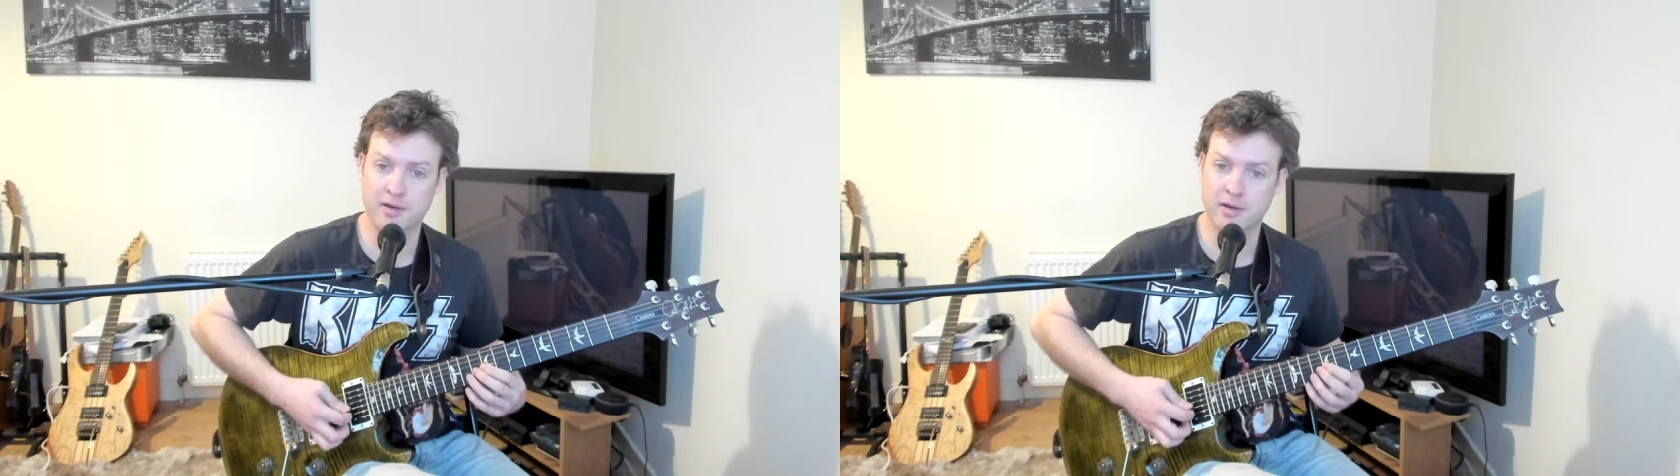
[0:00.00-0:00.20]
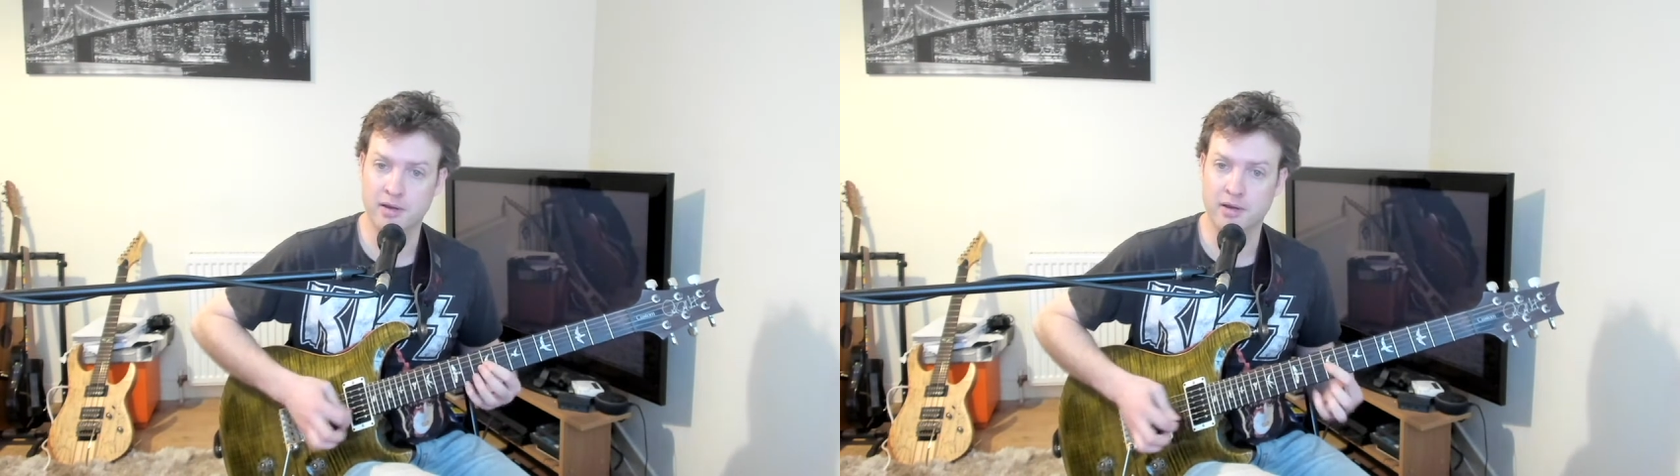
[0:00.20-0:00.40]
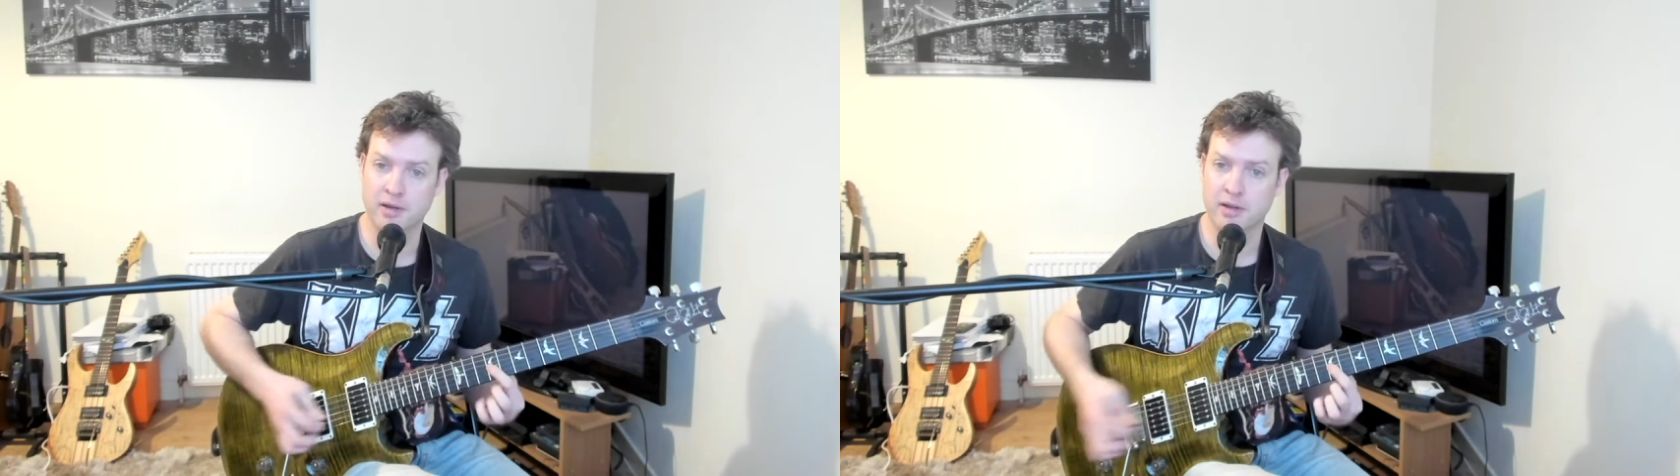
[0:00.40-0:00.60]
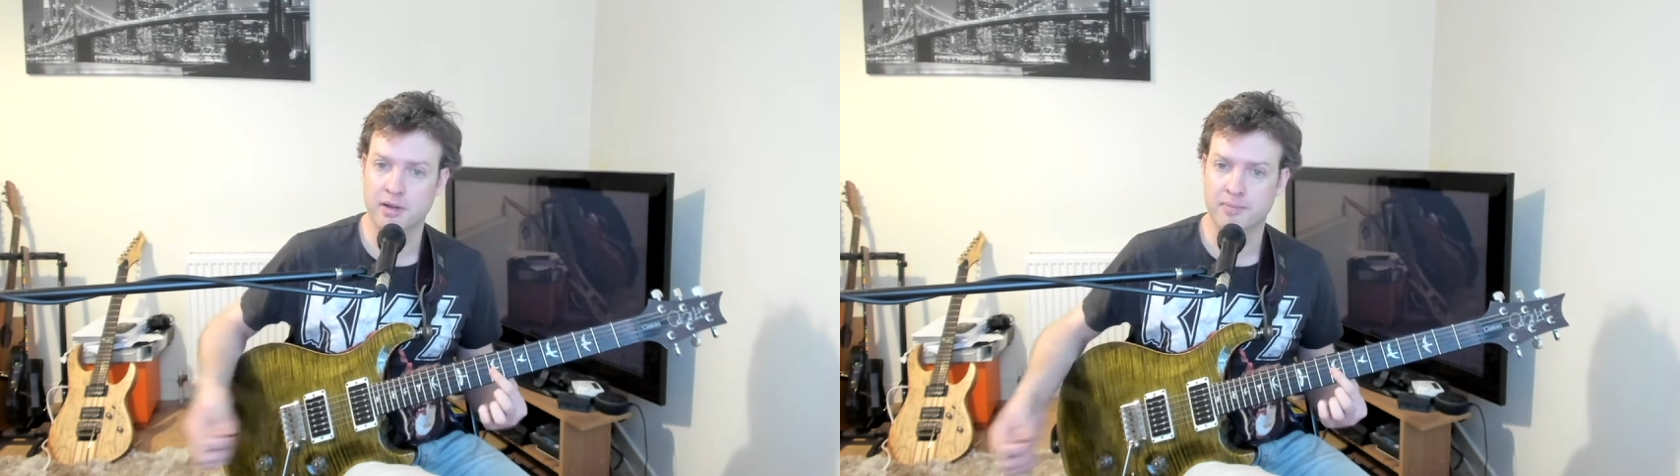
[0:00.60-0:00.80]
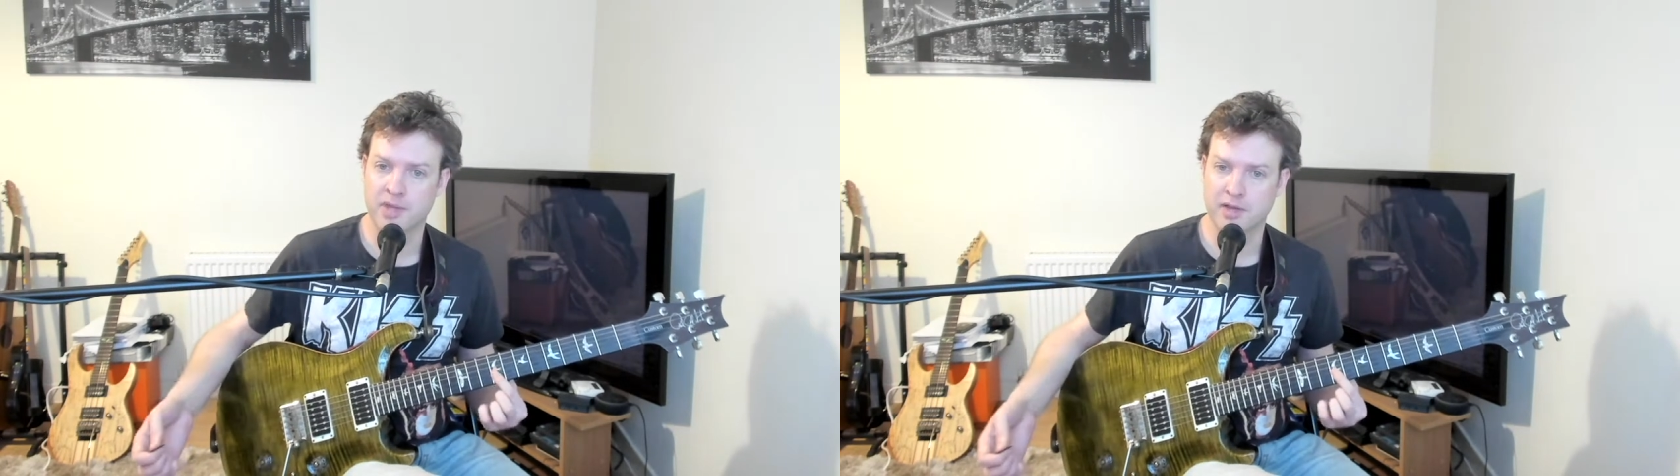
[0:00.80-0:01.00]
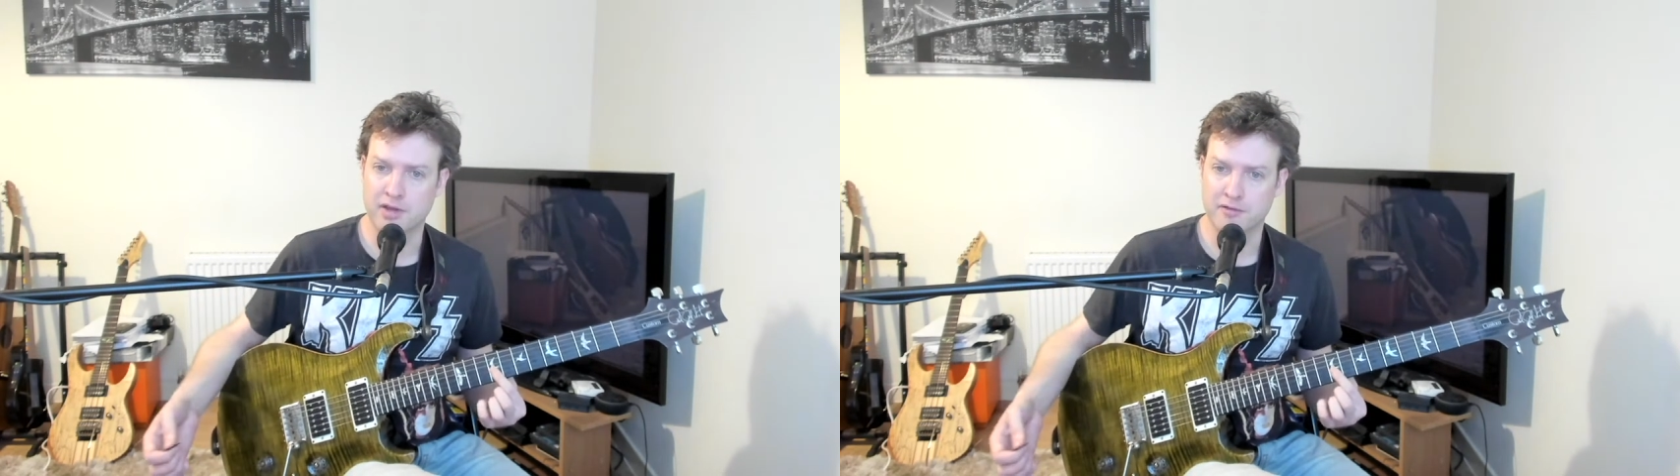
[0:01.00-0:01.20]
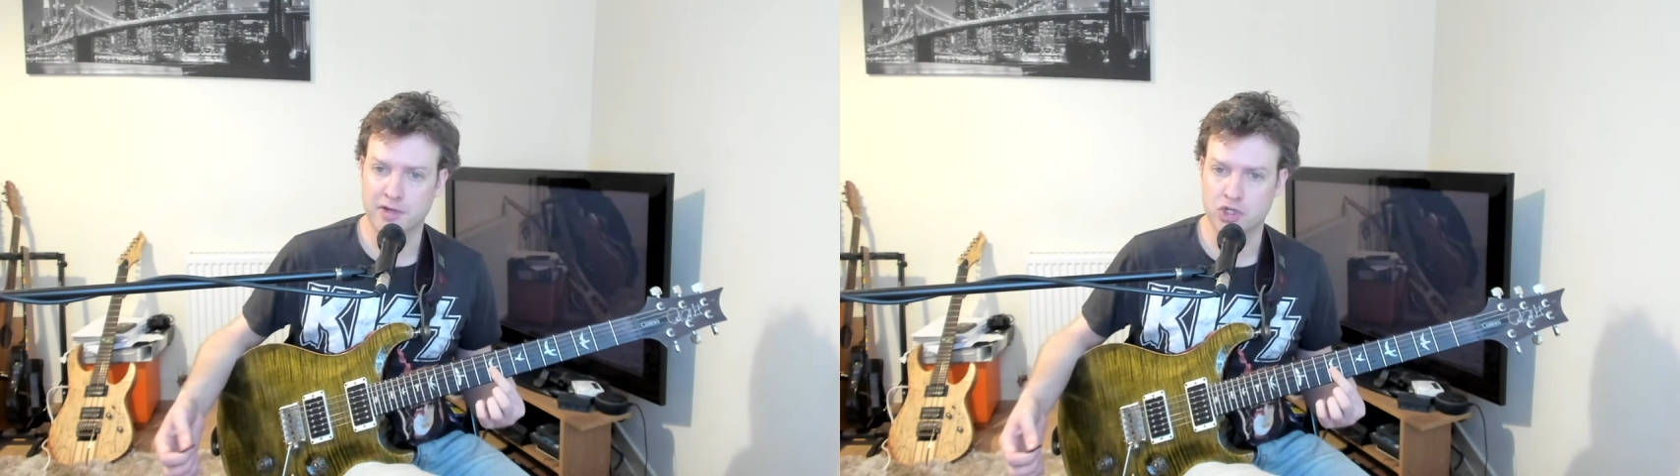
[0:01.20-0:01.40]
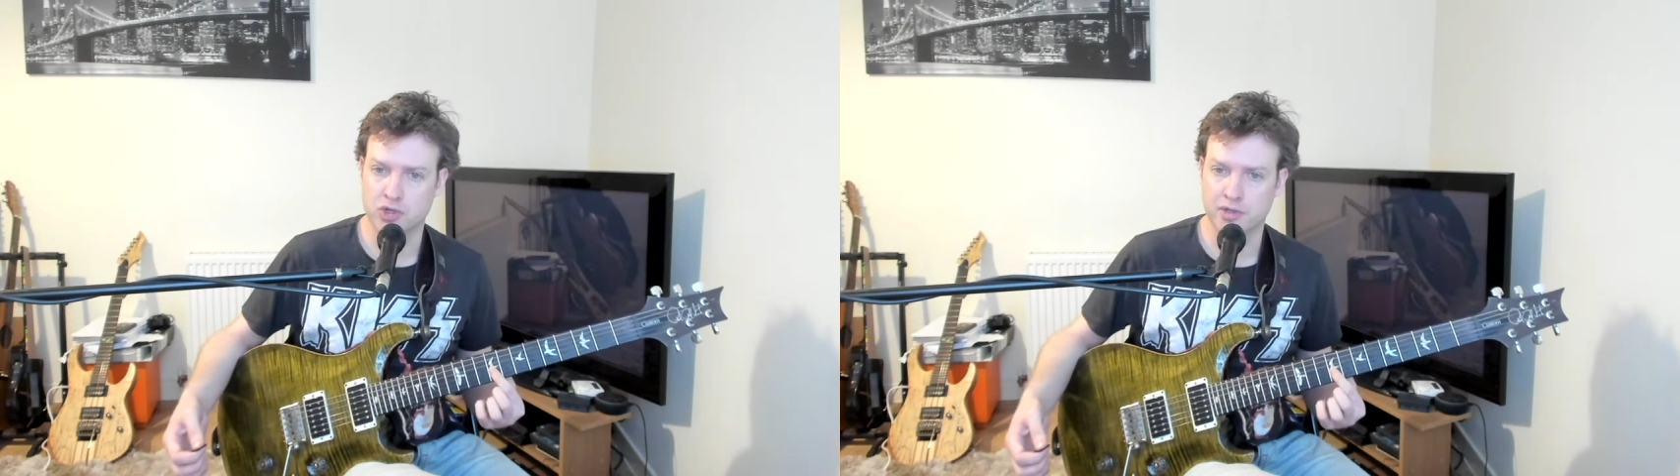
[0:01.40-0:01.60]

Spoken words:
And then finish on